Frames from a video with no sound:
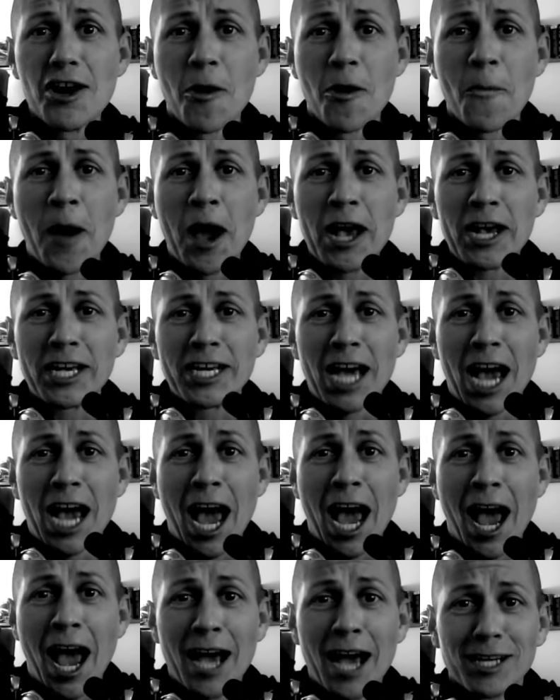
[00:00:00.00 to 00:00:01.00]
Oh my
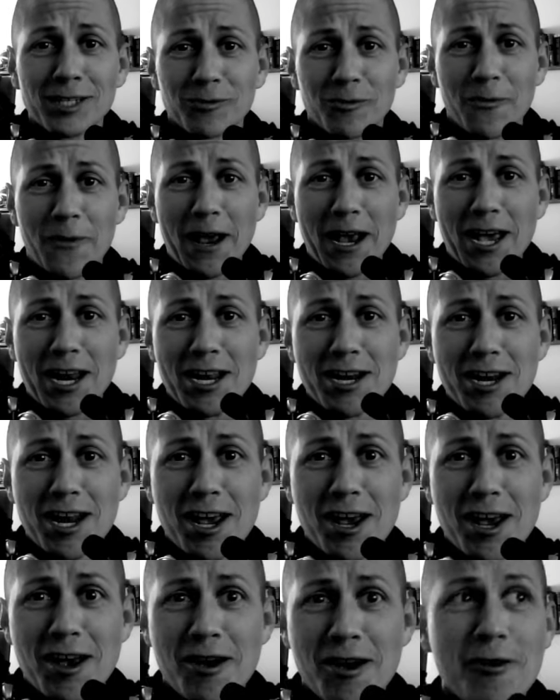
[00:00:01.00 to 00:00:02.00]
gosh, what am I gonna
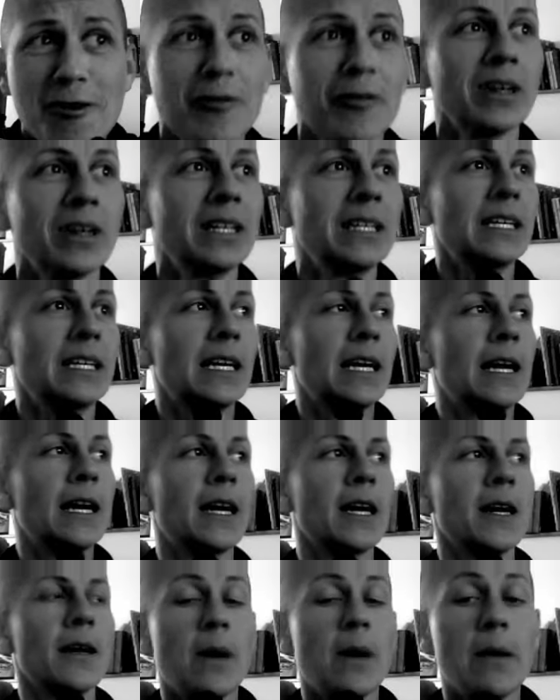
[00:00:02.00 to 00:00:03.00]
do?
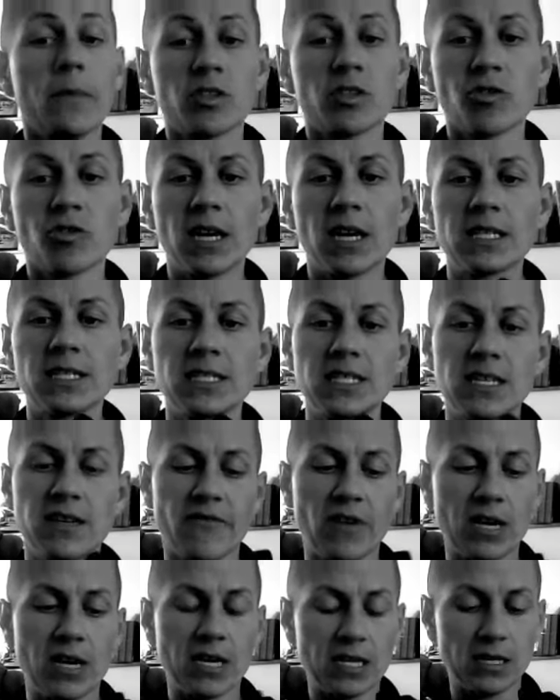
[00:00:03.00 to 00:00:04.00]
Um, I'm gonna try and see if
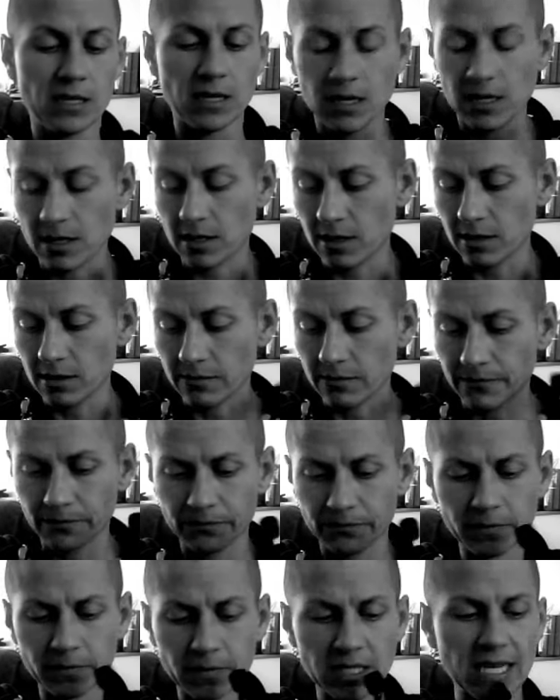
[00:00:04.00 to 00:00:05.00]
I can uh,
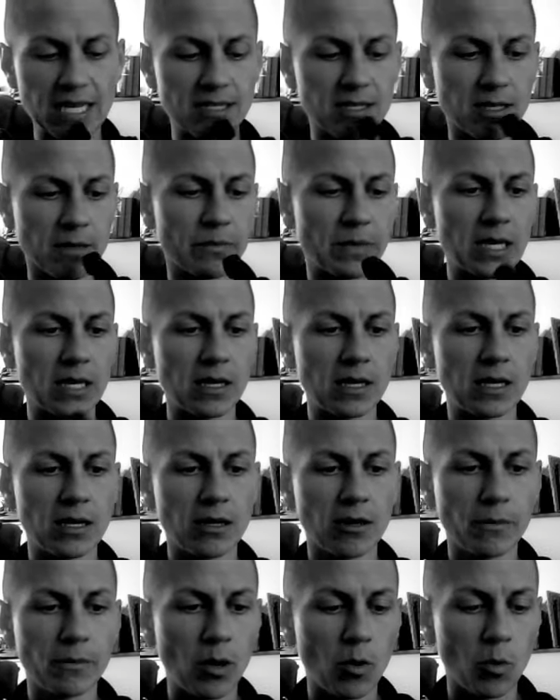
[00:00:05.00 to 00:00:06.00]
say something here
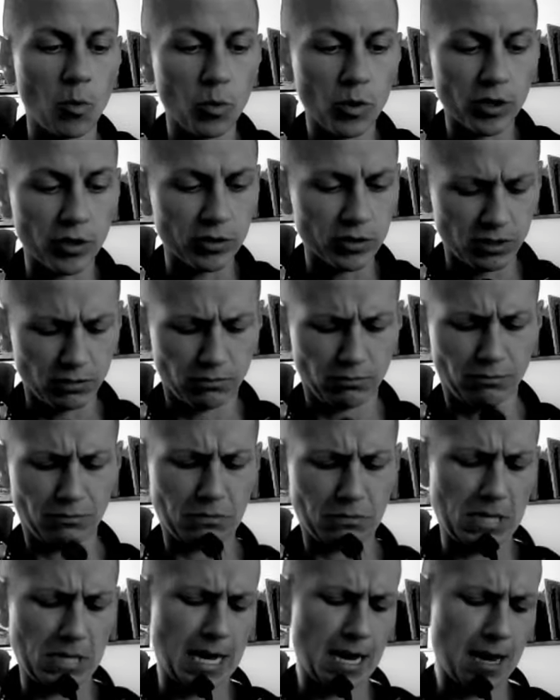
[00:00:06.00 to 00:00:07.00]
about words.
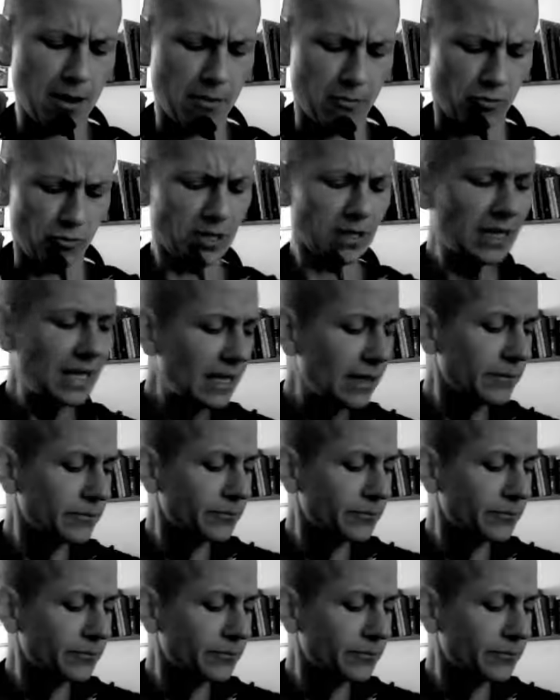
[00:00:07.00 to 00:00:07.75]
Damn, really?